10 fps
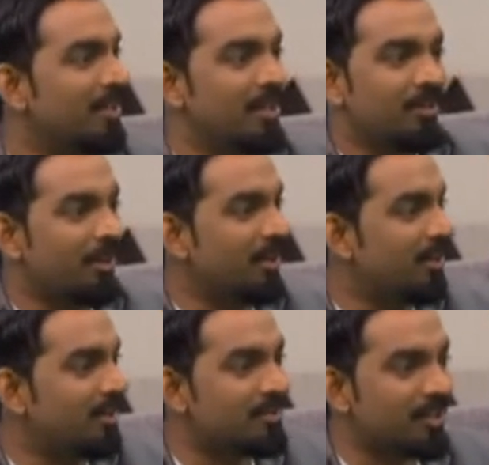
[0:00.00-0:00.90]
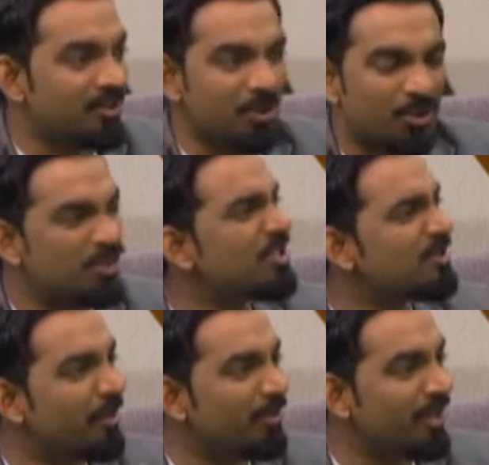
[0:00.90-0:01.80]
creating a little statue? Could you just
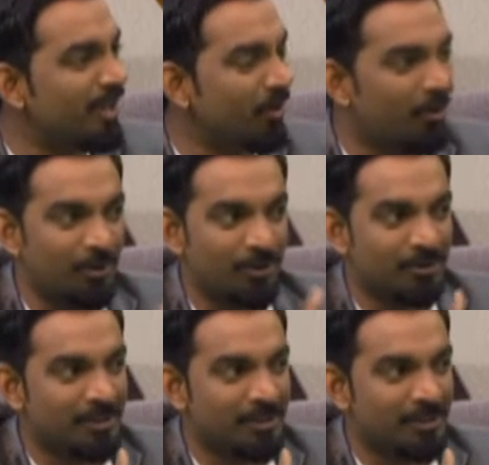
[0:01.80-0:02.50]
remember that? Or